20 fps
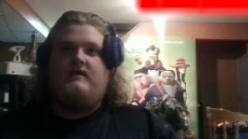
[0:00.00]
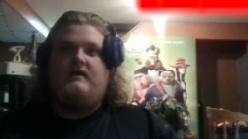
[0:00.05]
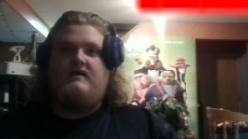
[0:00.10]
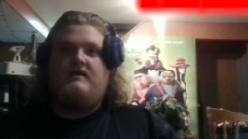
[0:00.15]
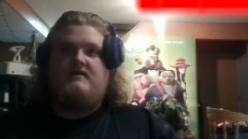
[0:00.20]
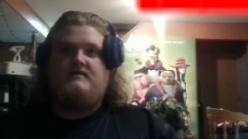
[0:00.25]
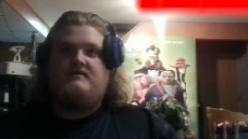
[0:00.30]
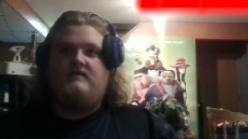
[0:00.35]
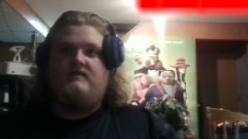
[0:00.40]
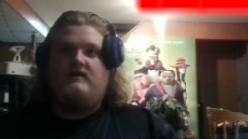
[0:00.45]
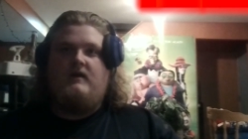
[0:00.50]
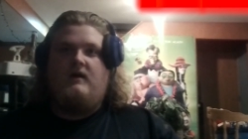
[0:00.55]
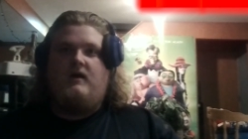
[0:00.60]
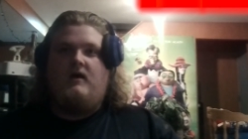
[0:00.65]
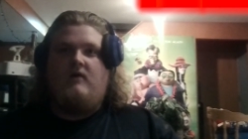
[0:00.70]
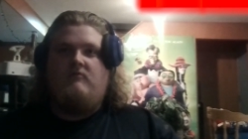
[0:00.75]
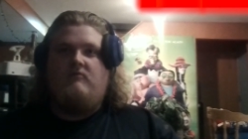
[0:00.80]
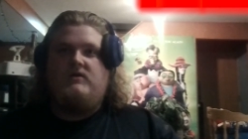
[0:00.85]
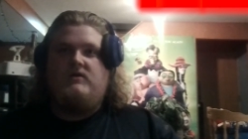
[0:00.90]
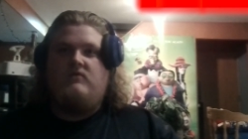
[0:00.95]
EX.
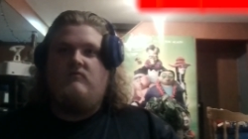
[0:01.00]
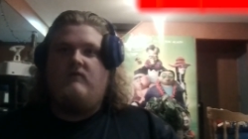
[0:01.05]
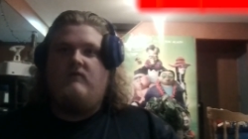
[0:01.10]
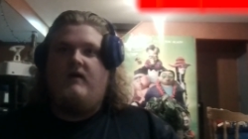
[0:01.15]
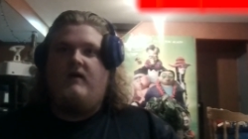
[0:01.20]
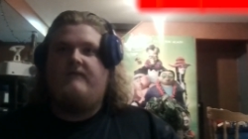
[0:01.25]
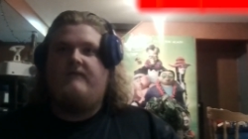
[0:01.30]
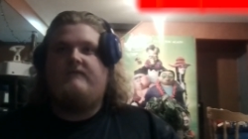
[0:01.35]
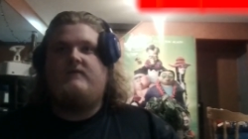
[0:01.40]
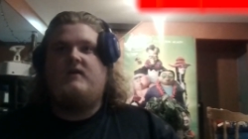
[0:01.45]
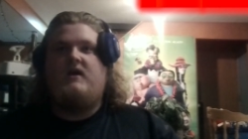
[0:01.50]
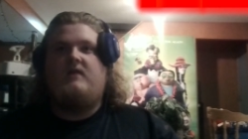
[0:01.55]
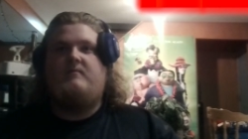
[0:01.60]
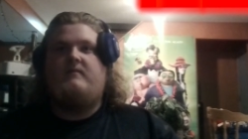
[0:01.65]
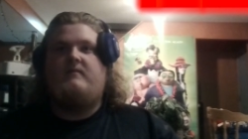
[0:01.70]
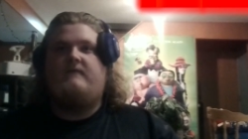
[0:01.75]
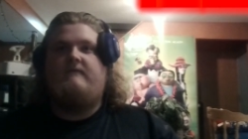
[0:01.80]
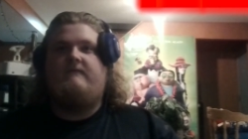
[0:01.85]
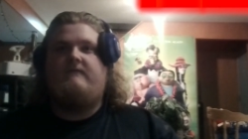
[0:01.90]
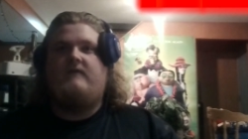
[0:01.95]
Oh, you have gotta
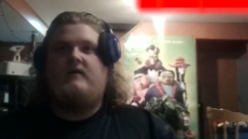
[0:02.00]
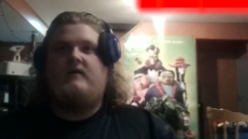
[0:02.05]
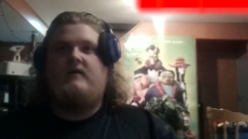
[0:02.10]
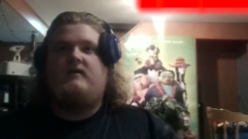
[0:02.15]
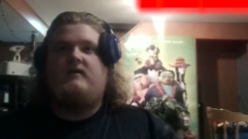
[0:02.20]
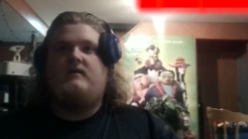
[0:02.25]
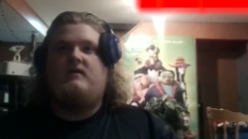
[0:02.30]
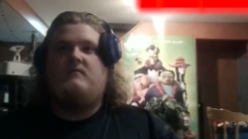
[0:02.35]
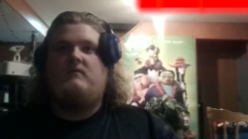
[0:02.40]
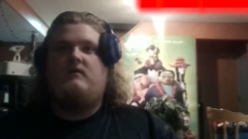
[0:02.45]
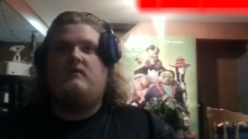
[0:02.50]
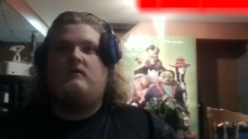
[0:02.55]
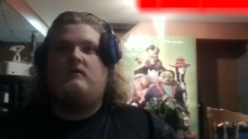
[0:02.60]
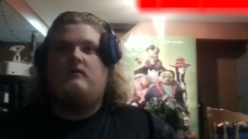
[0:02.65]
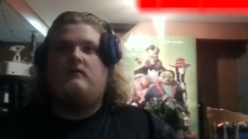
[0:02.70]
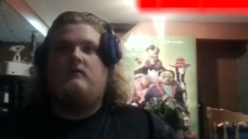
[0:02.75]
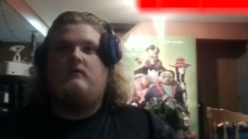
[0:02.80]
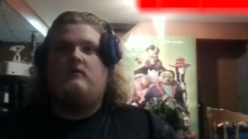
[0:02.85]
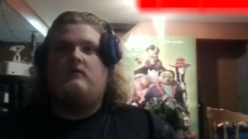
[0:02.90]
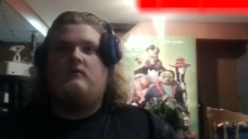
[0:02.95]
be fucking kidding.
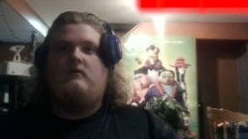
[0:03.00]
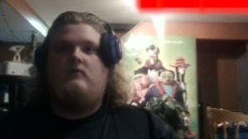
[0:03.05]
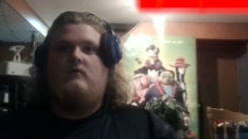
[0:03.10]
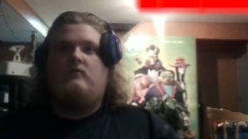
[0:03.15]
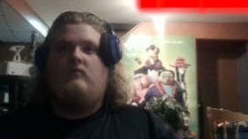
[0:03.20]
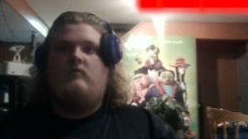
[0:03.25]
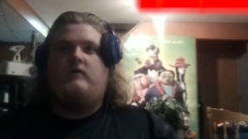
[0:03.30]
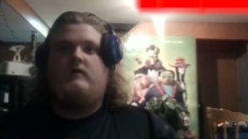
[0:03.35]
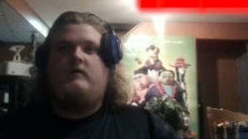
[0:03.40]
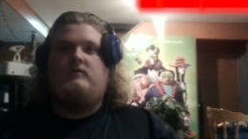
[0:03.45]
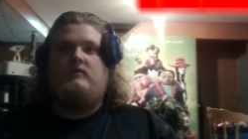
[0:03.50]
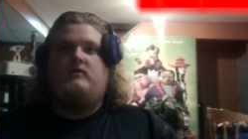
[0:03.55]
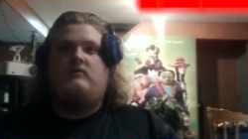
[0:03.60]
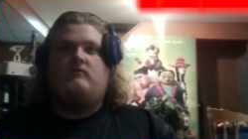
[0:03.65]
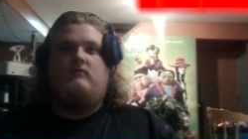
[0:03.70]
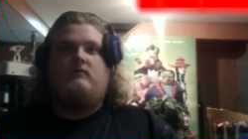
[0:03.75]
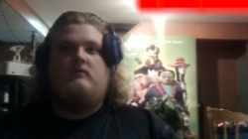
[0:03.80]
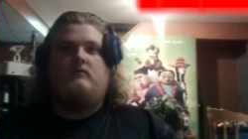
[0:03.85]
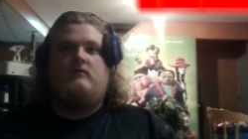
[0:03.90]
What are you?